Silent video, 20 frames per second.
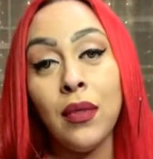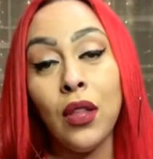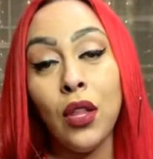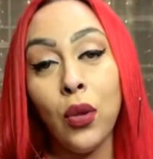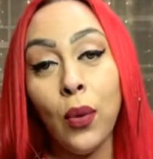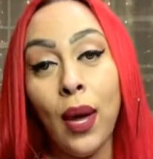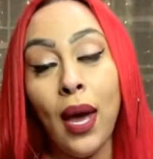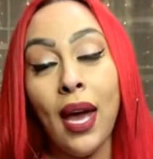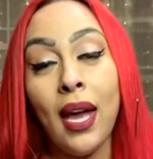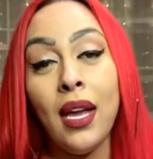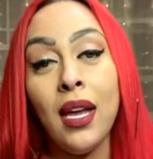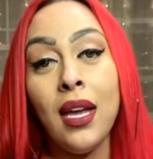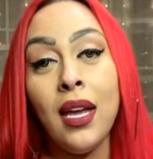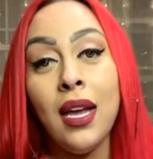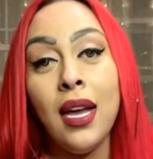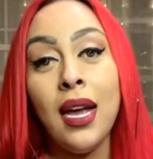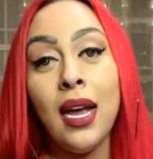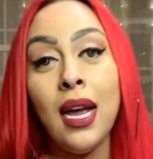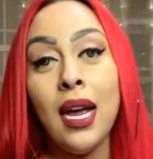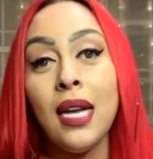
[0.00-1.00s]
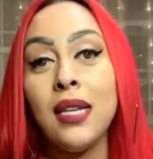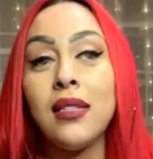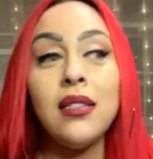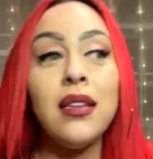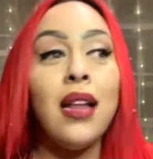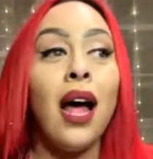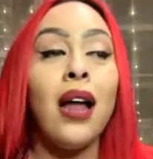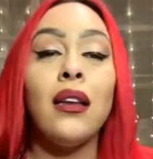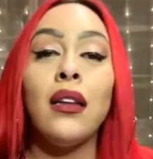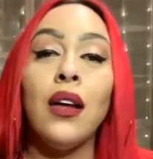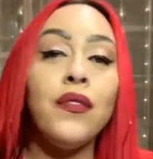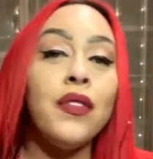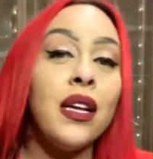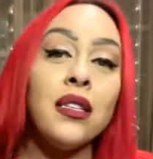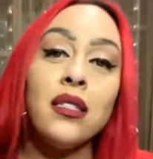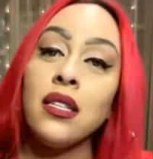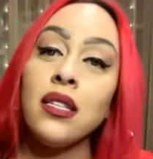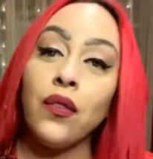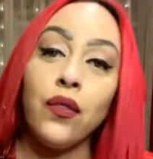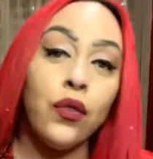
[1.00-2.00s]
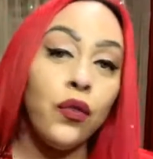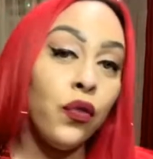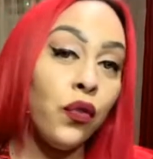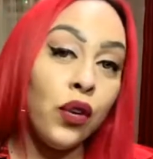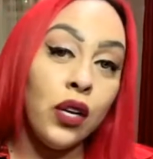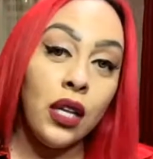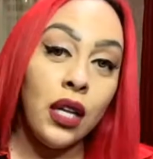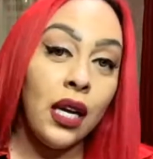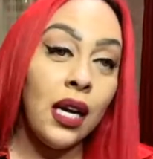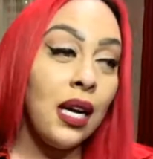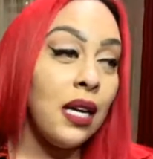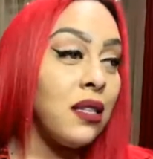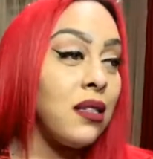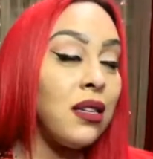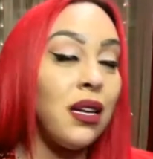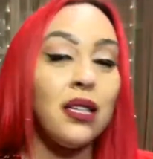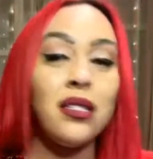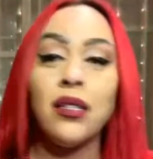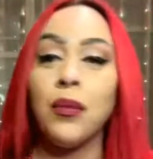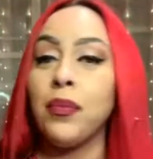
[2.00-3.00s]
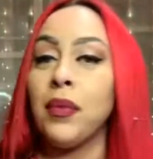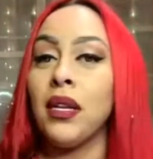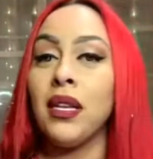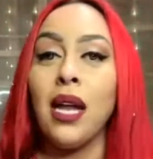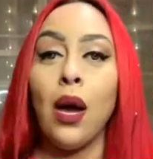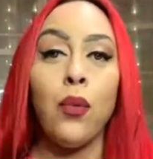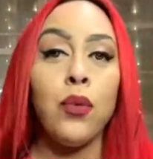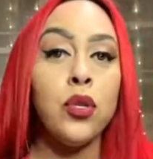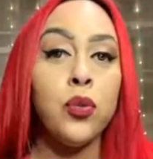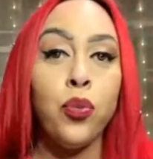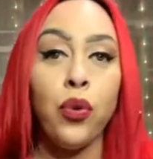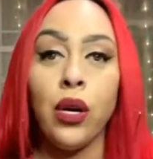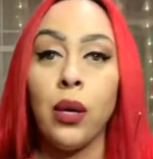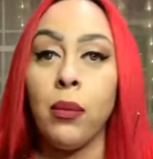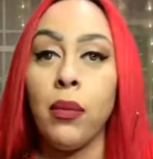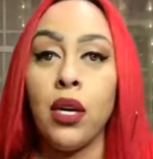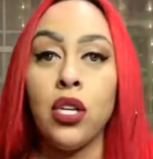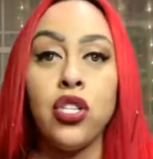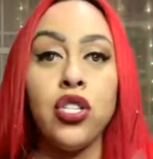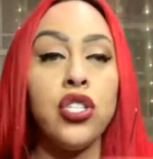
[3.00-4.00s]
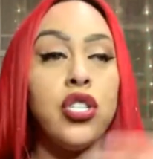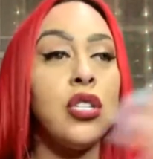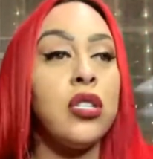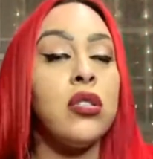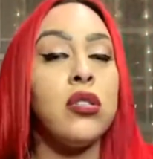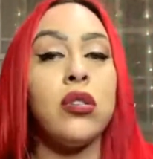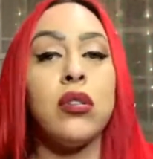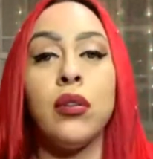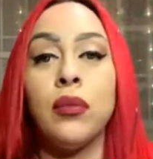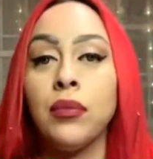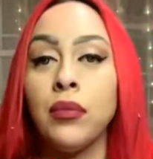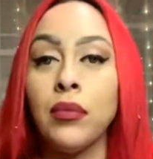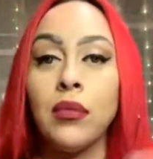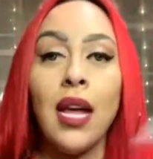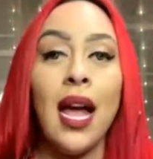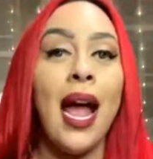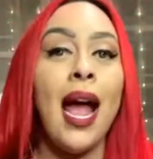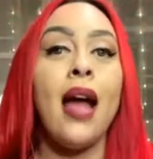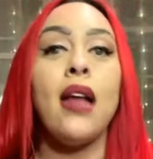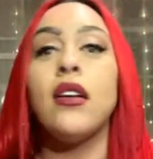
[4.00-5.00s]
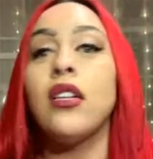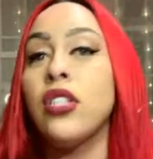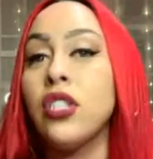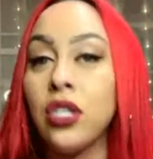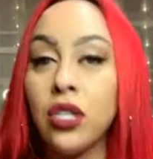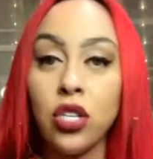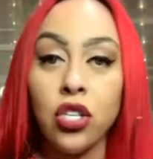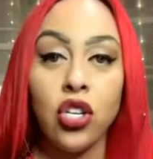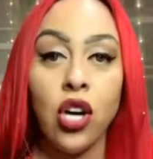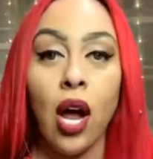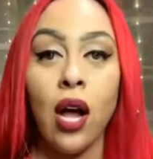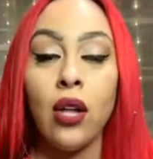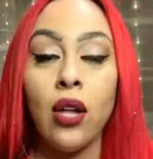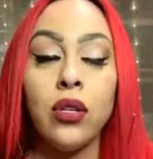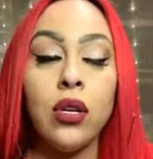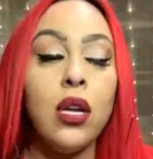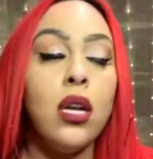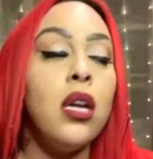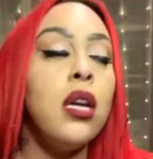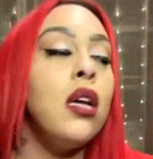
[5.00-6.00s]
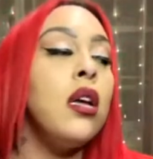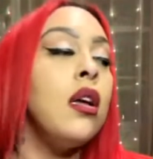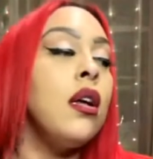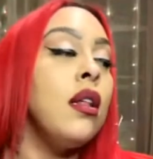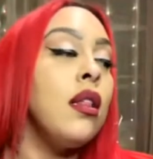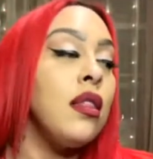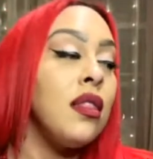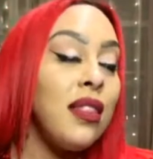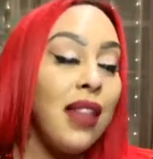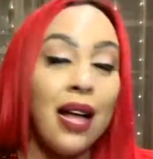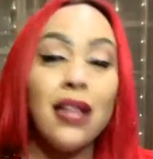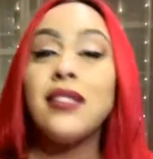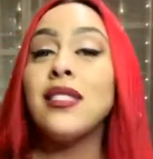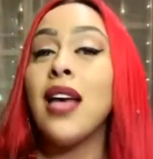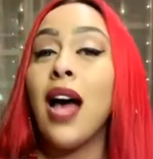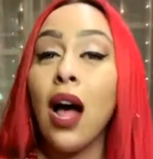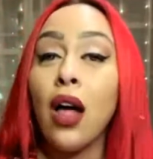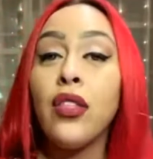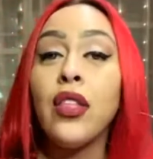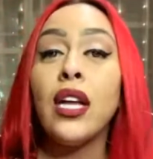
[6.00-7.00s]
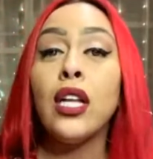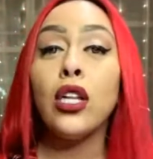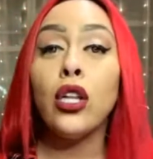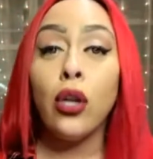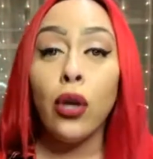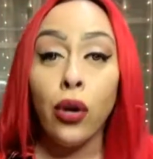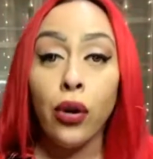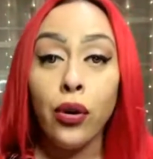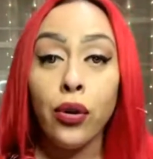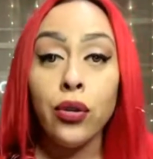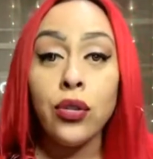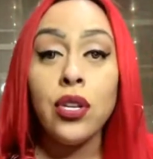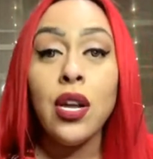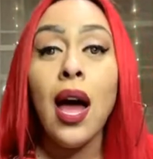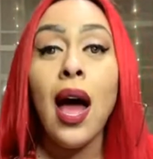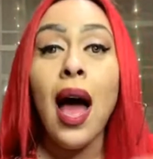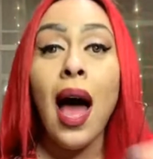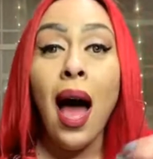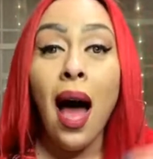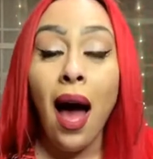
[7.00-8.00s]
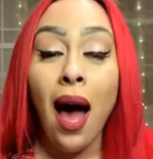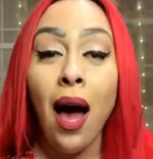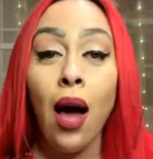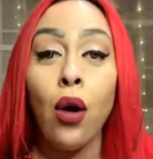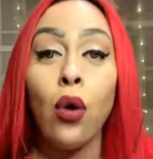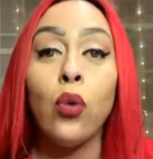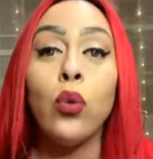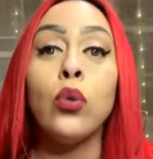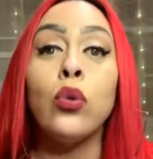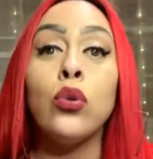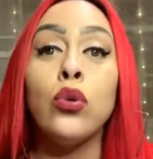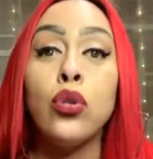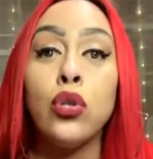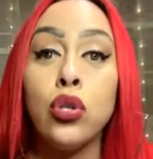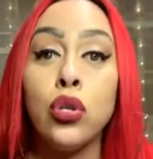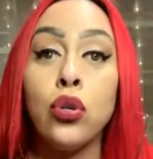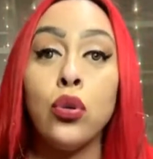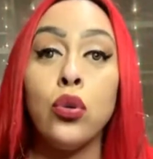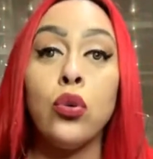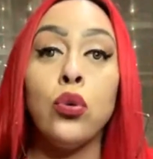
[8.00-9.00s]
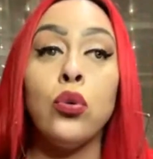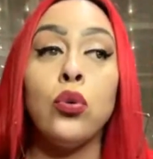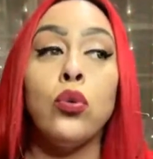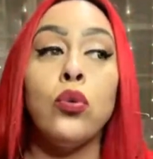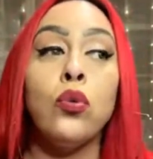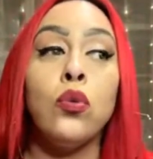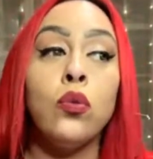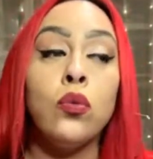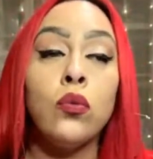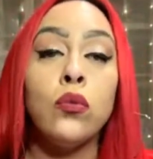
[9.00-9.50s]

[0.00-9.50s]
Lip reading: Okay? It's not love that's given freely. It's not something that was pretty much just handed to the child. That's how they learned how to